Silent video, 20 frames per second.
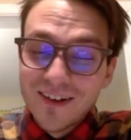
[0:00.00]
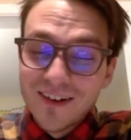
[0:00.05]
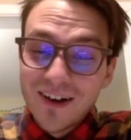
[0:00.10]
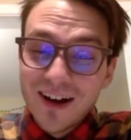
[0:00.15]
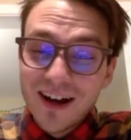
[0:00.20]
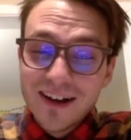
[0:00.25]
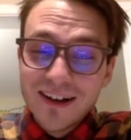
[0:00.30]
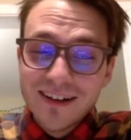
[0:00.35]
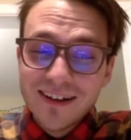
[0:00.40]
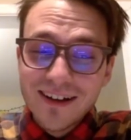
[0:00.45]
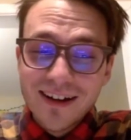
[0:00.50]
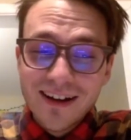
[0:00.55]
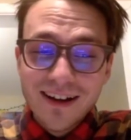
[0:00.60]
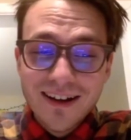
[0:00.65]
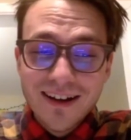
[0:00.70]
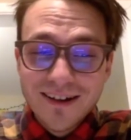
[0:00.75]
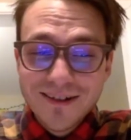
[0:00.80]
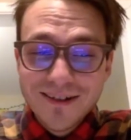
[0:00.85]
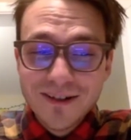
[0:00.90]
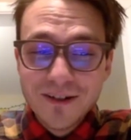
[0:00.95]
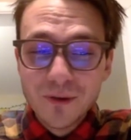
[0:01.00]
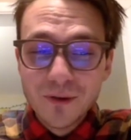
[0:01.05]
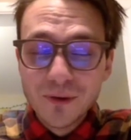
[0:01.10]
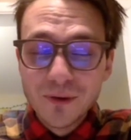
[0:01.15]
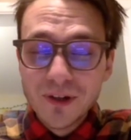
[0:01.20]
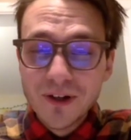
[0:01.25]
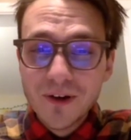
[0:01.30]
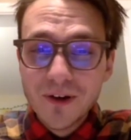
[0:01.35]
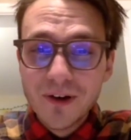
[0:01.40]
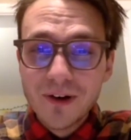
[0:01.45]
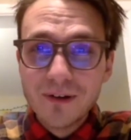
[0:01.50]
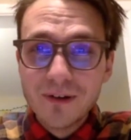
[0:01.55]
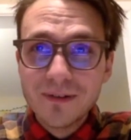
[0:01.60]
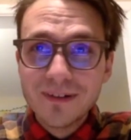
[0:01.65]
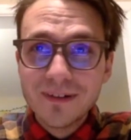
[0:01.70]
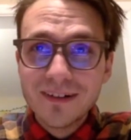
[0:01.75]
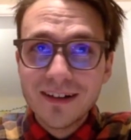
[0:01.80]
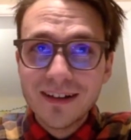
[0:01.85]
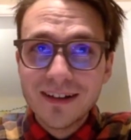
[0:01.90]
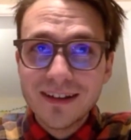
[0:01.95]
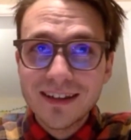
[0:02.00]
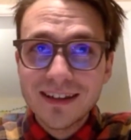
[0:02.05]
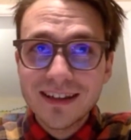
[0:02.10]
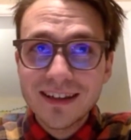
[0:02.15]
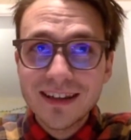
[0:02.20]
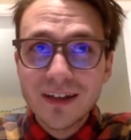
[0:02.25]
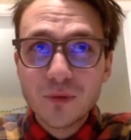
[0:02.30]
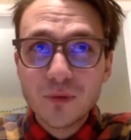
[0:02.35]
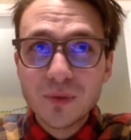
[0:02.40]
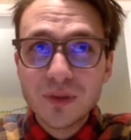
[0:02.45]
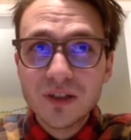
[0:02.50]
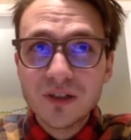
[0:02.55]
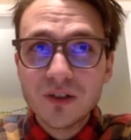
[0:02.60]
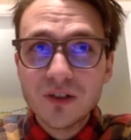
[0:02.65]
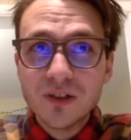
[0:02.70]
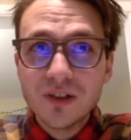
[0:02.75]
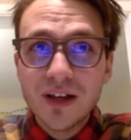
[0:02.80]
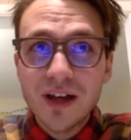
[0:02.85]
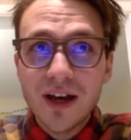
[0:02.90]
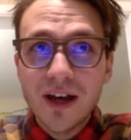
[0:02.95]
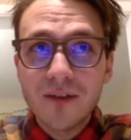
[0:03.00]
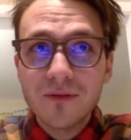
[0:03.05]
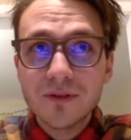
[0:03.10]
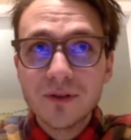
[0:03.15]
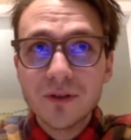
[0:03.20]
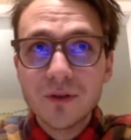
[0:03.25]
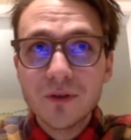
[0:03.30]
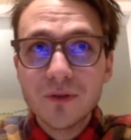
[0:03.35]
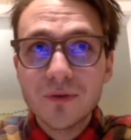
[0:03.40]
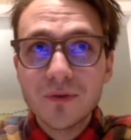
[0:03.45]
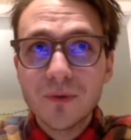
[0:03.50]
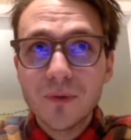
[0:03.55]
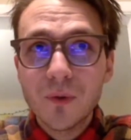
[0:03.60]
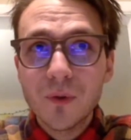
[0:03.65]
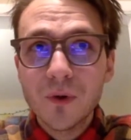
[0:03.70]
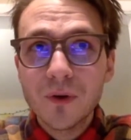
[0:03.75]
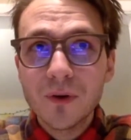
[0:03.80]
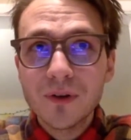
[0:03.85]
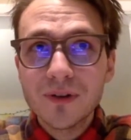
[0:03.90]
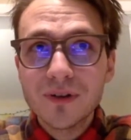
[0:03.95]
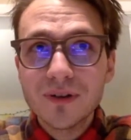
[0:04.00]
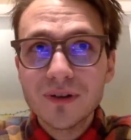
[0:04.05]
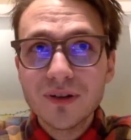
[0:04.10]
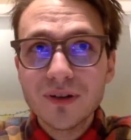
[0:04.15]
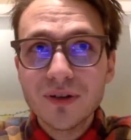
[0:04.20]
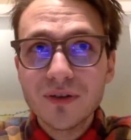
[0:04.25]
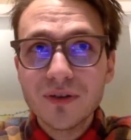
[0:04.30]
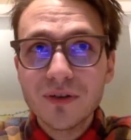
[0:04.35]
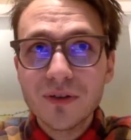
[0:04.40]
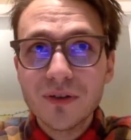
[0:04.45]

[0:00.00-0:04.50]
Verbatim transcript: You know, I actually don't know. I think that would be a good avenue for